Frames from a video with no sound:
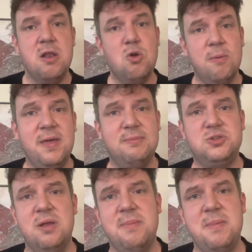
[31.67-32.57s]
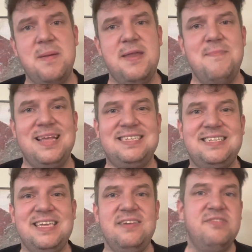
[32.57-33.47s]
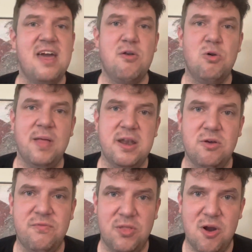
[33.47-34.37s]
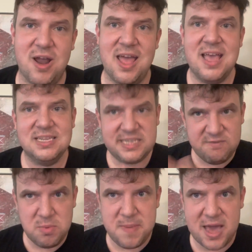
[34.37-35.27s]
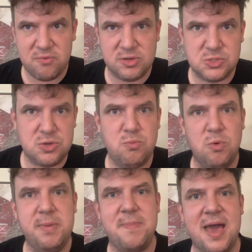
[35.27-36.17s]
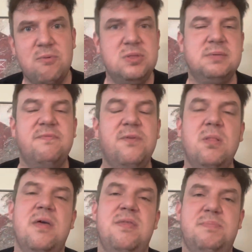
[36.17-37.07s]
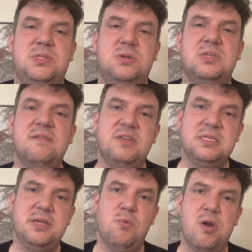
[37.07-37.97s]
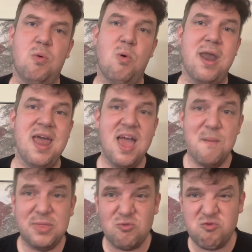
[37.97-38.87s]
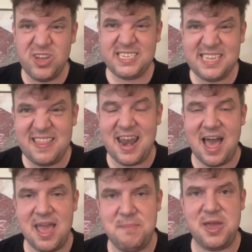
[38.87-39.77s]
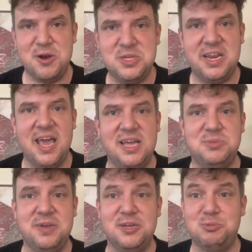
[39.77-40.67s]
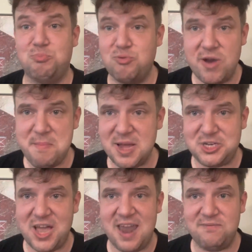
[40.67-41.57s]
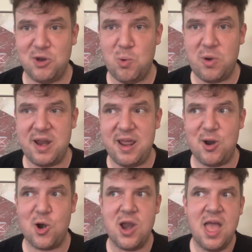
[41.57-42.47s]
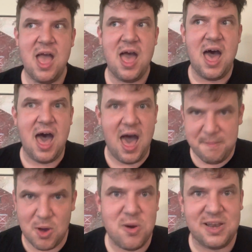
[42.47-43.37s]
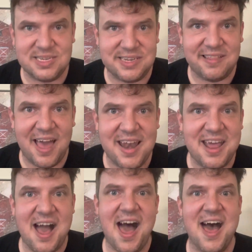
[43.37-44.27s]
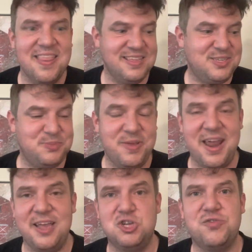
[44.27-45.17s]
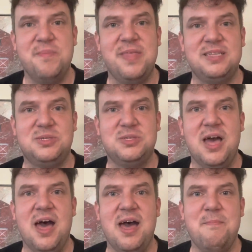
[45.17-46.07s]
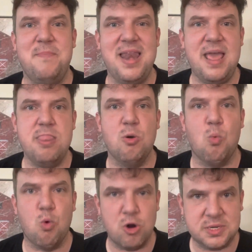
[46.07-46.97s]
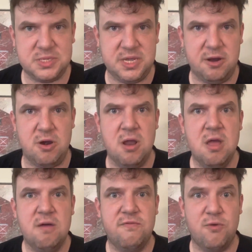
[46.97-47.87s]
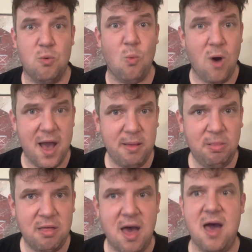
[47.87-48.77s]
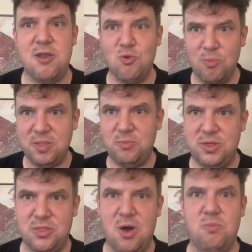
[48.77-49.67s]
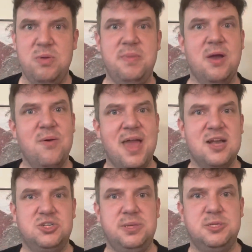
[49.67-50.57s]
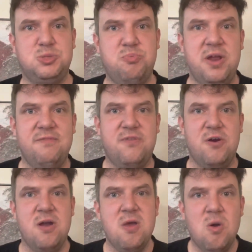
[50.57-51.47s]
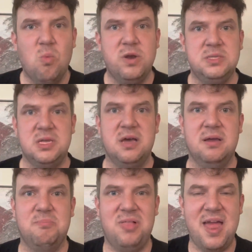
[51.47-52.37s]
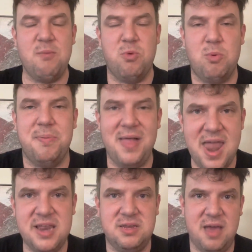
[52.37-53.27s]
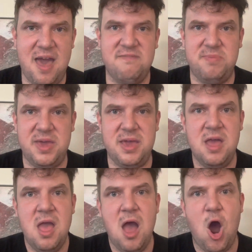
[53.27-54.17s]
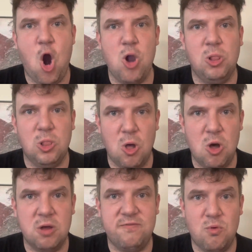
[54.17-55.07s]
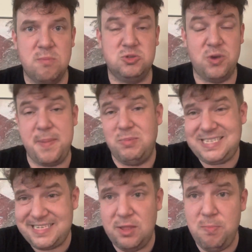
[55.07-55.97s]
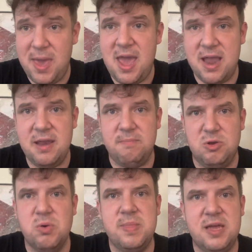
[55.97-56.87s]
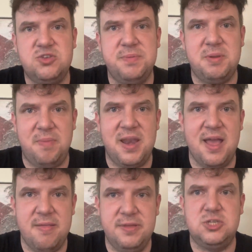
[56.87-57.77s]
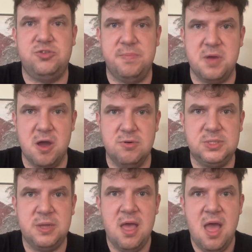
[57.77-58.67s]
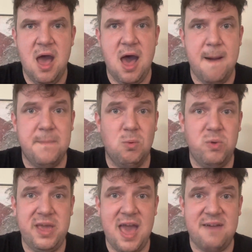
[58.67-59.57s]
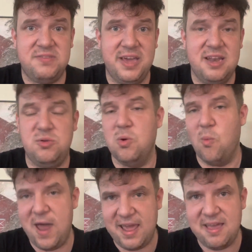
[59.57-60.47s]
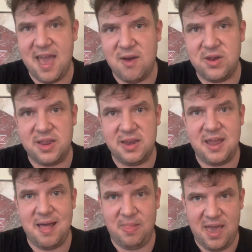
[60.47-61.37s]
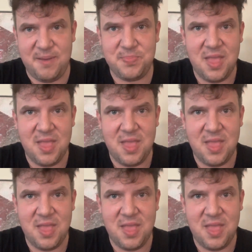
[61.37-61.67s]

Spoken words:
Normally, I'm joined by my main man, Steve, down in Orlando, Florida. Steve will be back real soon. We'll be back with some full-length episodes of Disney 101. But the reason that I'm here today is because pretty much out of nowhere here, I'm going to Disneyland. This has been a trip that's been in the works here for a while. Normally we thought we'd be going actually in the spring for what we're planning to have be our long form trip. And we still may end up doing that trip depending how this trip goes. But we have to get to a wedding out in LA.